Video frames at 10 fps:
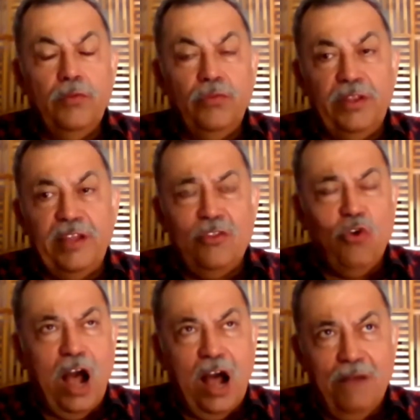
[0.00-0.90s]
See, there's
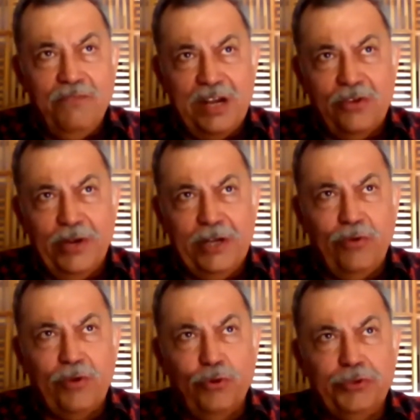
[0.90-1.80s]
no harm done going
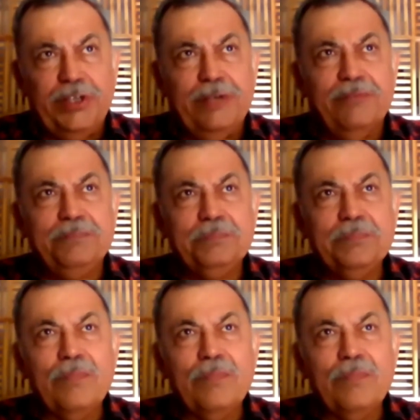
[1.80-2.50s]
to a coaching.